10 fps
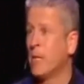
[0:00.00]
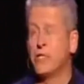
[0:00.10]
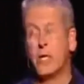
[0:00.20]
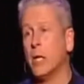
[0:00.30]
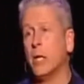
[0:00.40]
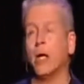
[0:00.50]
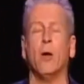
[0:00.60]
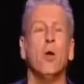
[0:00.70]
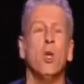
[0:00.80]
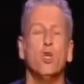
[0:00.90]
He said,
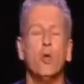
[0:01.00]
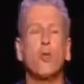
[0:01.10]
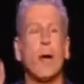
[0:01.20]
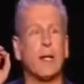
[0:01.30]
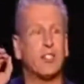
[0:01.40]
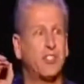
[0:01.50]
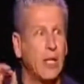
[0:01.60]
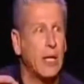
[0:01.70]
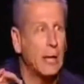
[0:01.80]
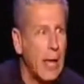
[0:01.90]
no. You got to
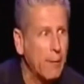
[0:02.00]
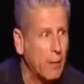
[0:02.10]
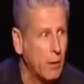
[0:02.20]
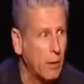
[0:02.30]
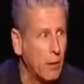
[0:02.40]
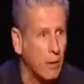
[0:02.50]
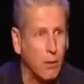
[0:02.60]
see laminin.